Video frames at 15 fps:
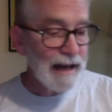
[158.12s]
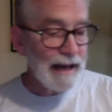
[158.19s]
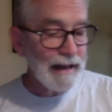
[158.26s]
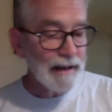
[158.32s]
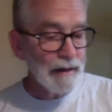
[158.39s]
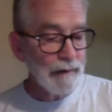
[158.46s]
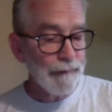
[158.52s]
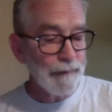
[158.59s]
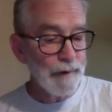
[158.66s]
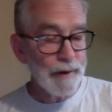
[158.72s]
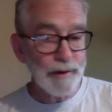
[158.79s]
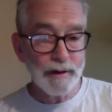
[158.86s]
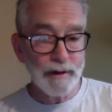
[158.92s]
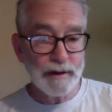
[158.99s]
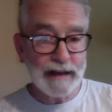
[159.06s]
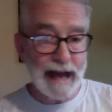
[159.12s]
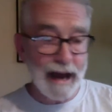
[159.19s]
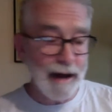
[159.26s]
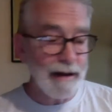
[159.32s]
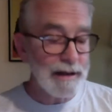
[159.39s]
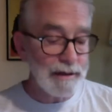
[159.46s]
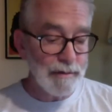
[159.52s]
a little further
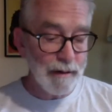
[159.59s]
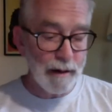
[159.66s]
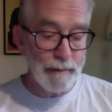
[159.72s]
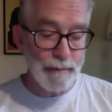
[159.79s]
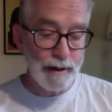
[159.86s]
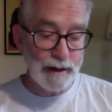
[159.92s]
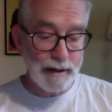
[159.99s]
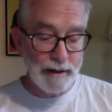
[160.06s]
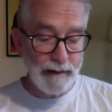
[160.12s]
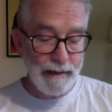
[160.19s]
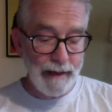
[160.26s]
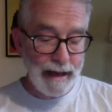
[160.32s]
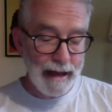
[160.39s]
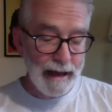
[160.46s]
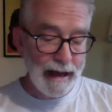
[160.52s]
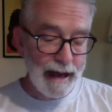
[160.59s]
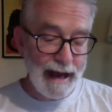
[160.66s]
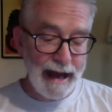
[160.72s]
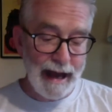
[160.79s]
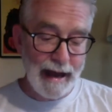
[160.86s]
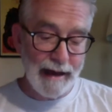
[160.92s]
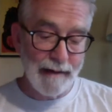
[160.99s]
down into our book, I
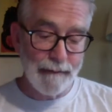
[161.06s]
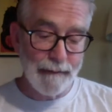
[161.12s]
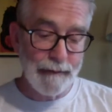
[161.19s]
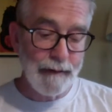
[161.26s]
have